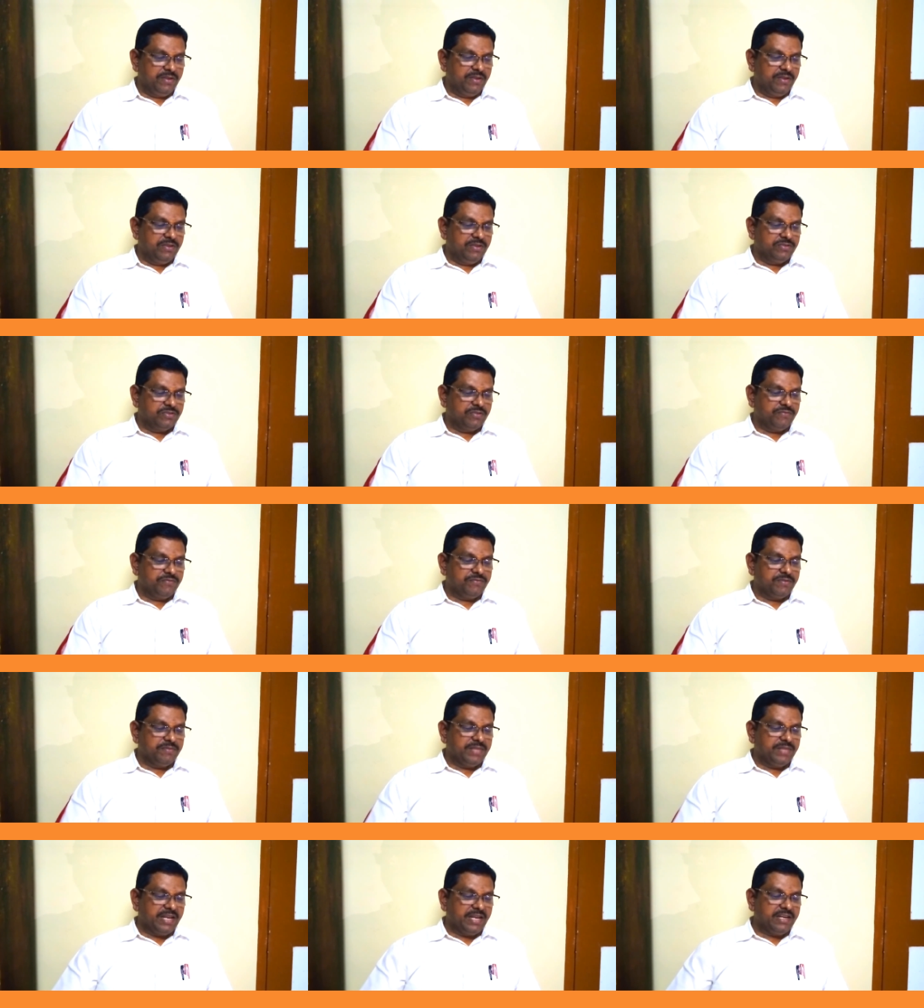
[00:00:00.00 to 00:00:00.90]
So from
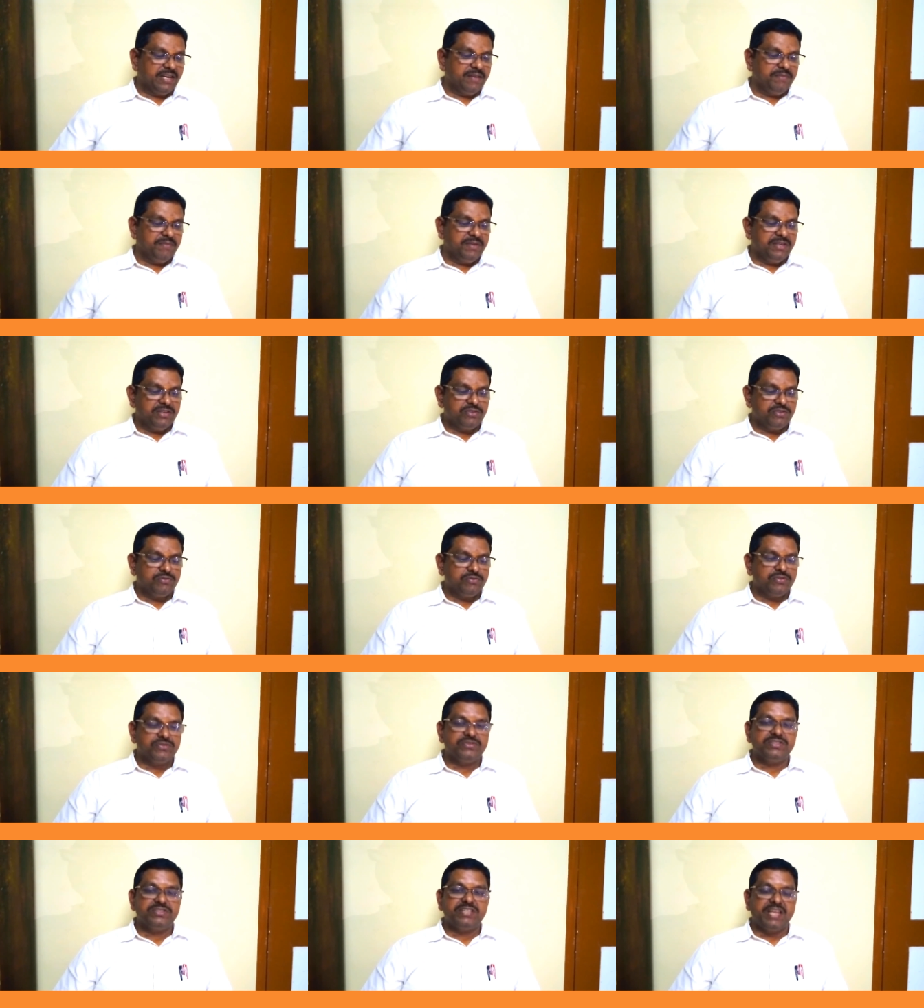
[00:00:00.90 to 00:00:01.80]
the academic year
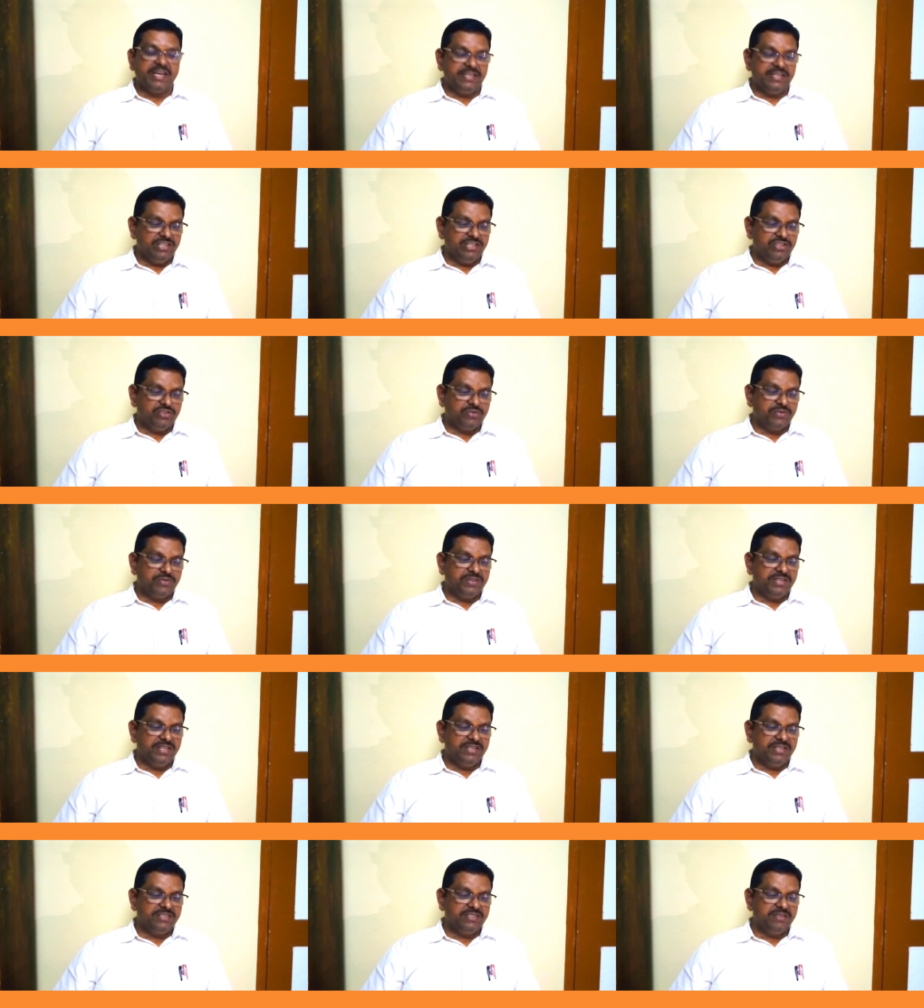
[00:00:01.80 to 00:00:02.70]
2019-20,
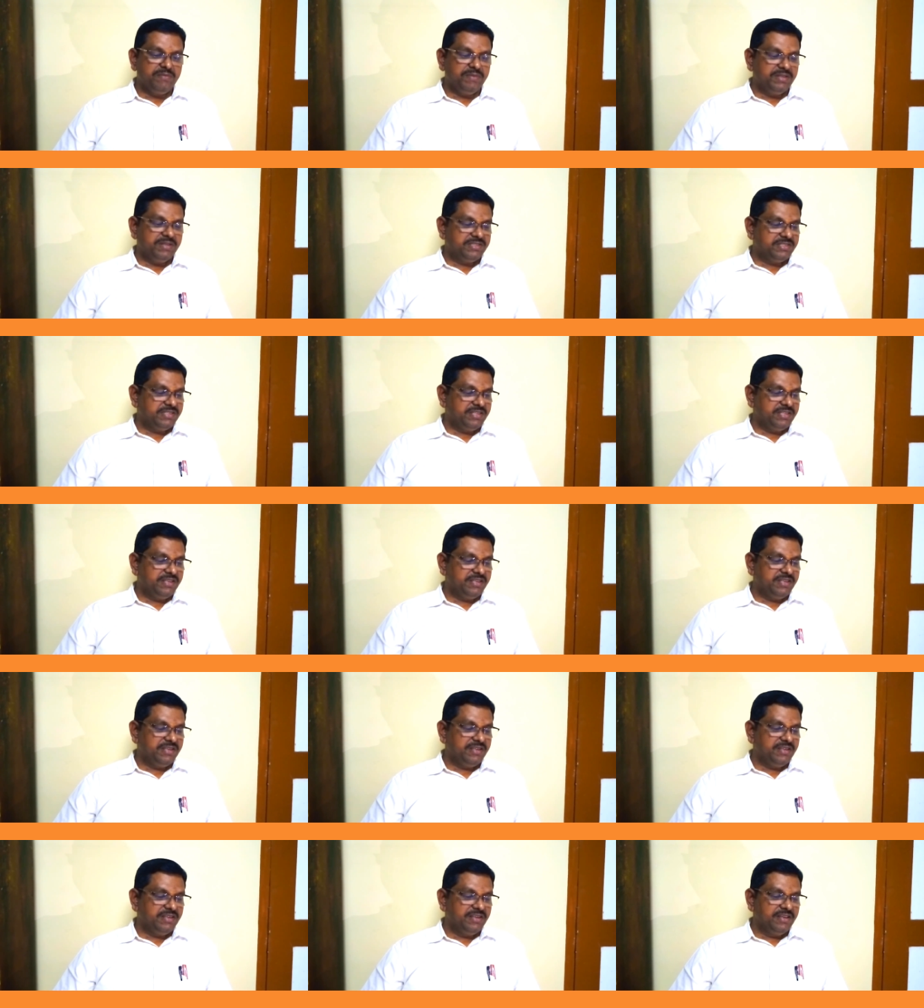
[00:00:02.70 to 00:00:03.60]

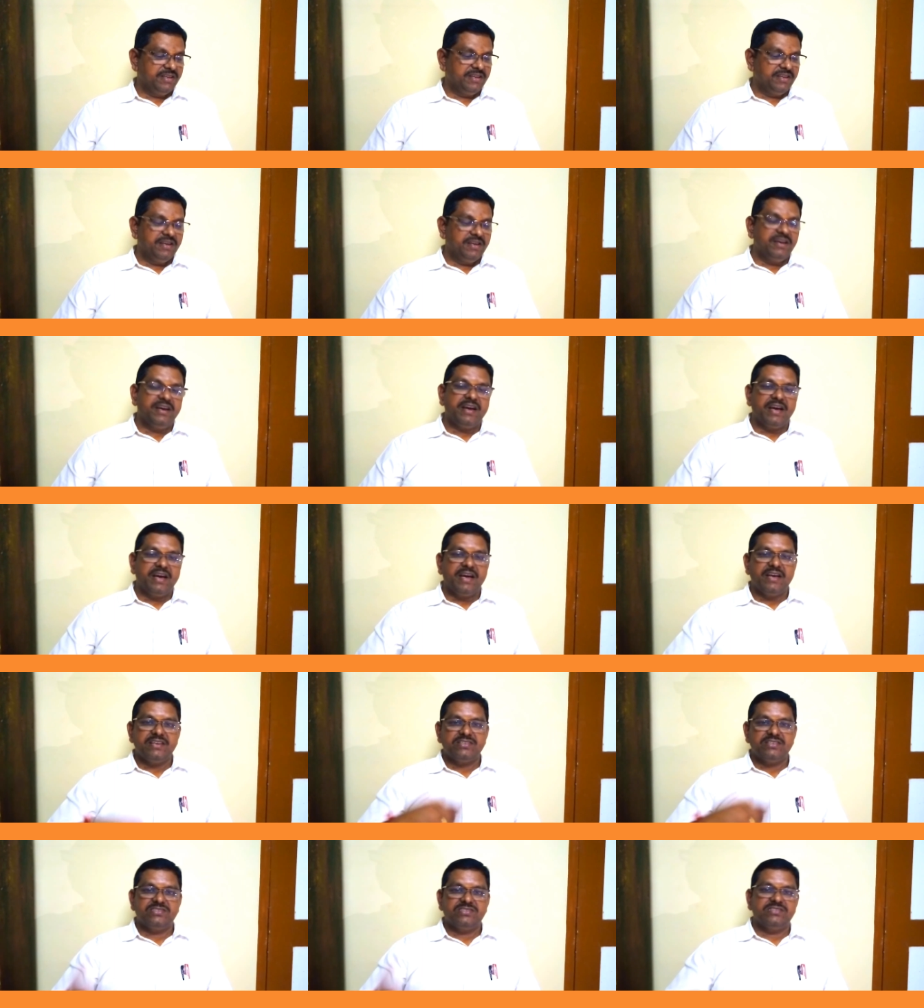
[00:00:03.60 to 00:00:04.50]
Cbse
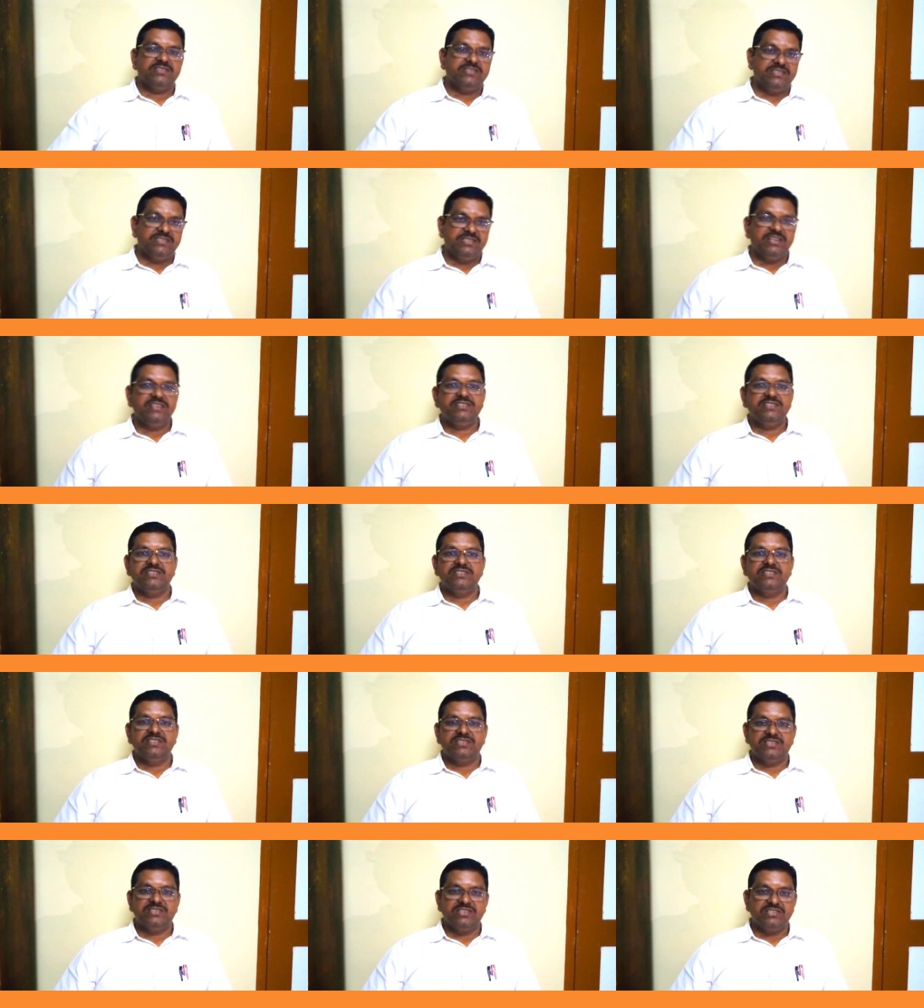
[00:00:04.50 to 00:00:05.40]
has changed
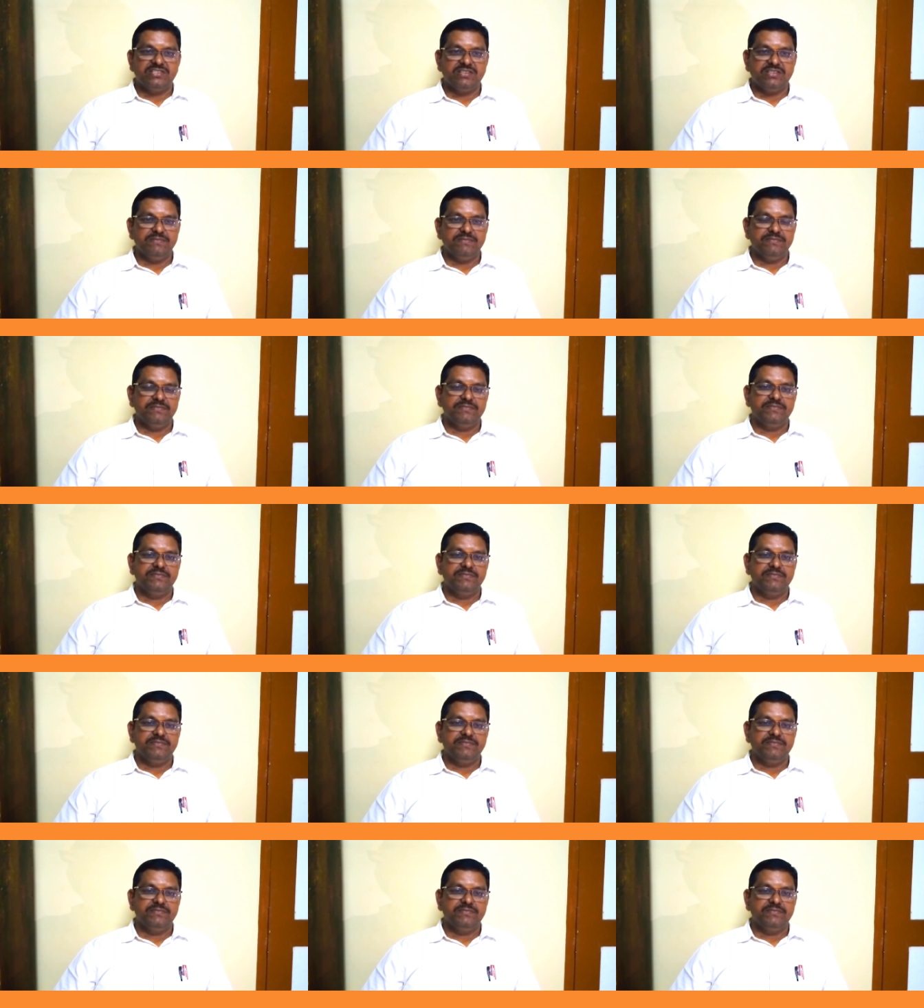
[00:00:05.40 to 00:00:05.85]
this system.